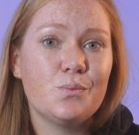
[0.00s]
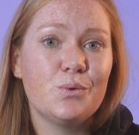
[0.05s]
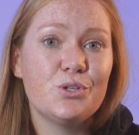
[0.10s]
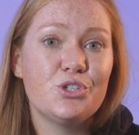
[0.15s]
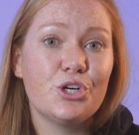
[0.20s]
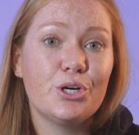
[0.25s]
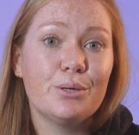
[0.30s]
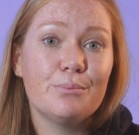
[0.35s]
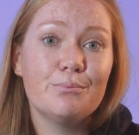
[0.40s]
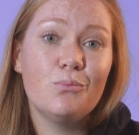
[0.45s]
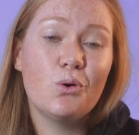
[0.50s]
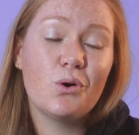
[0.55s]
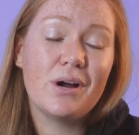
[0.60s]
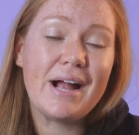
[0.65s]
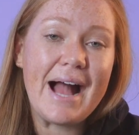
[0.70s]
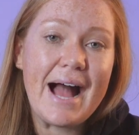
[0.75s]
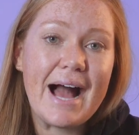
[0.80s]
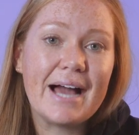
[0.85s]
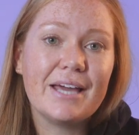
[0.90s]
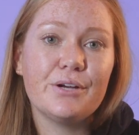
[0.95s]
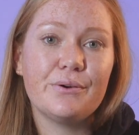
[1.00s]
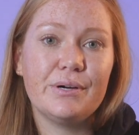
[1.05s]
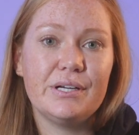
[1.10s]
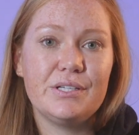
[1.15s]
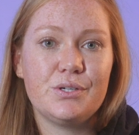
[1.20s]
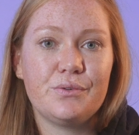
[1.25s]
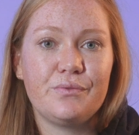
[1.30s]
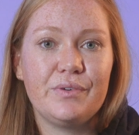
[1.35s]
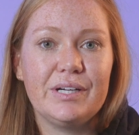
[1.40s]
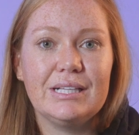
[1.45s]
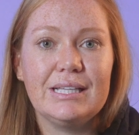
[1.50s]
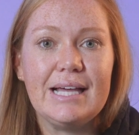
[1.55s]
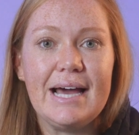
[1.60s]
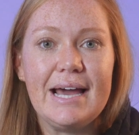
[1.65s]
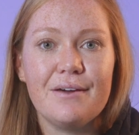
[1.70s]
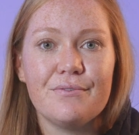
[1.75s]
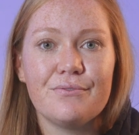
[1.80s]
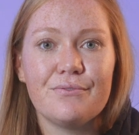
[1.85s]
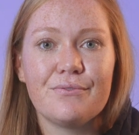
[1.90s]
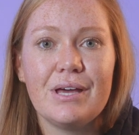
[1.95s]
which are more accurate to real
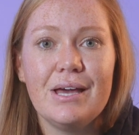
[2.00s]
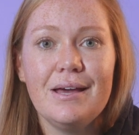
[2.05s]
life,